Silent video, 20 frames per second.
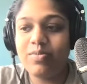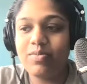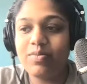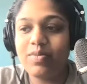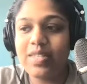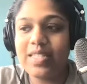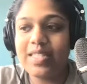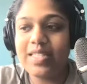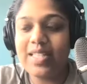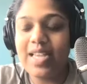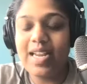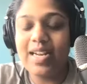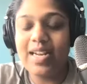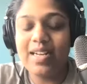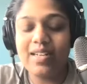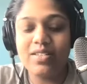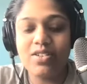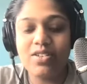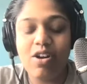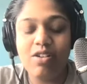
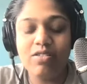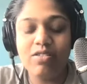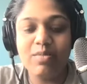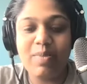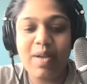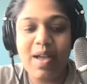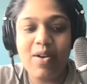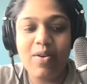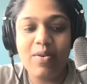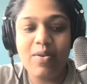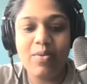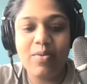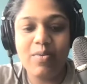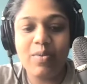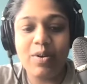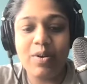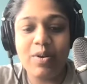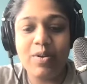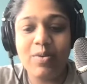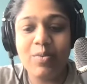stated and talked about
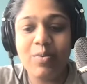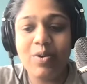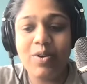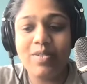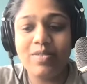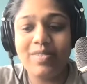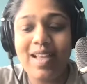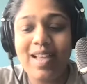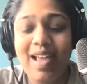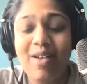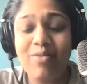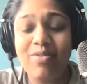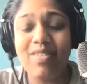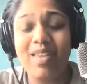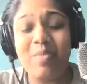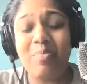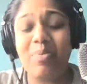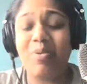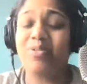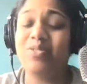were how
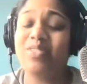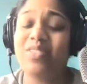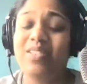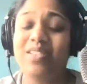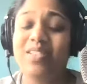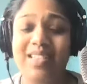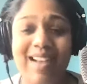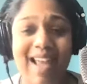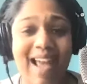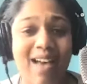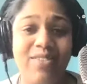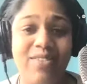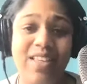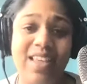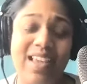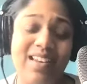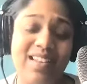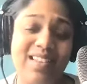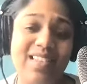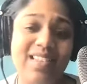they personally
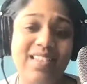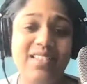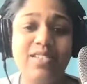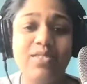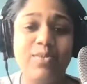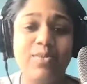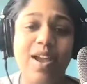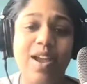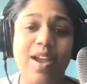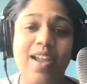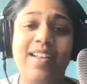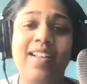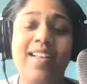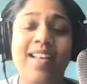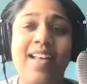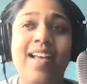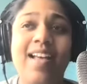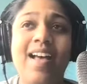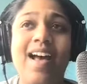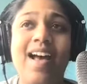navigated this, right?
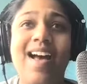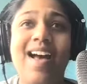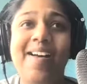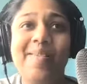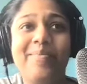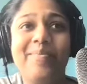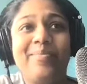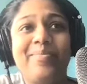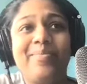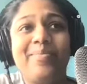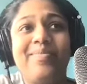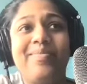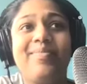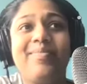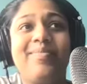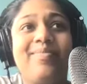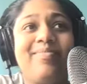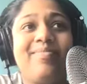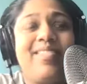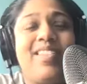None
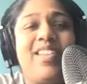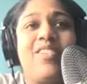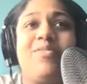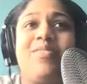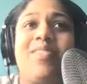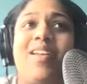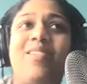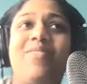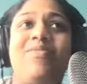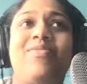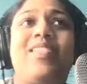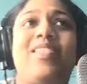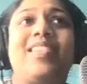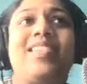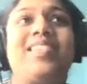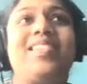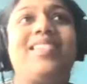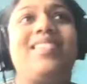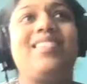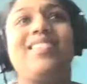of
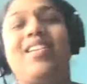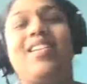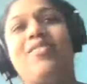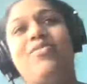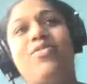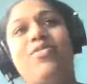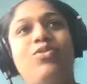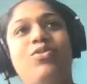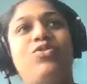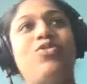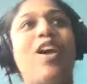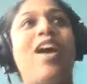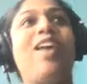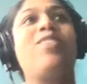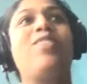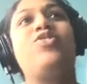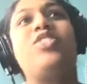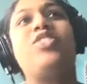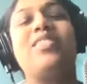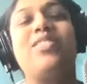those
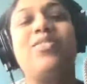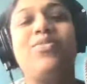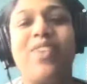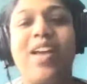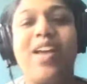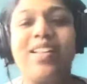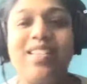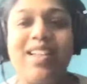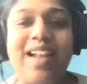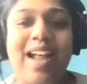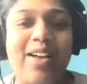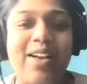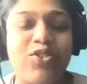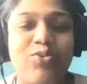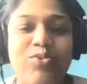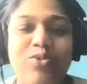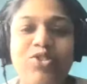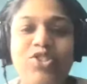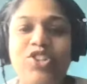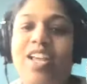strategies affected
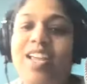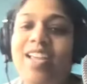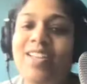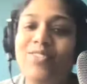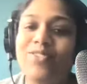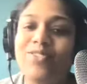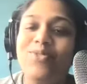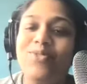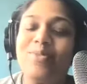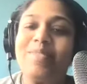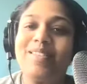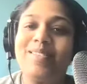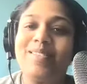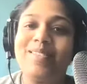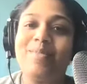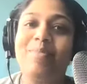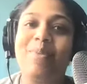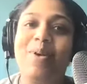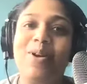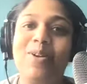actual change from
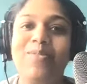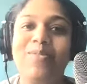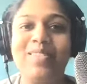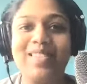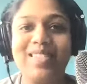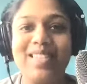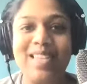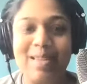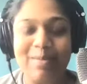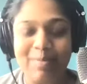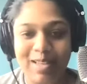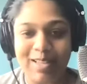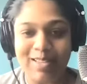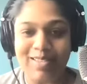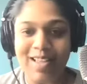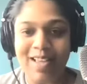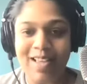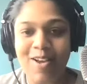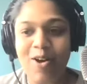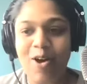the part of the team. Like,
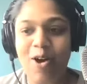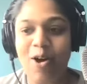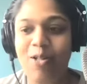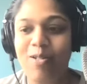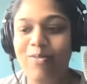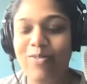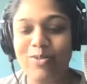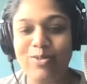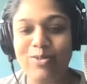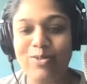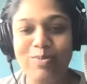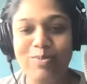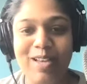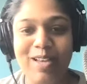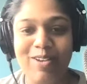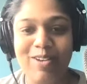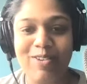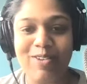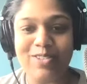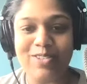all of those
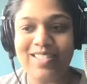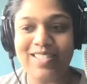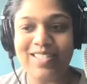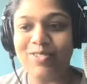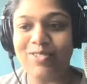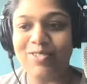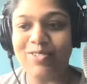players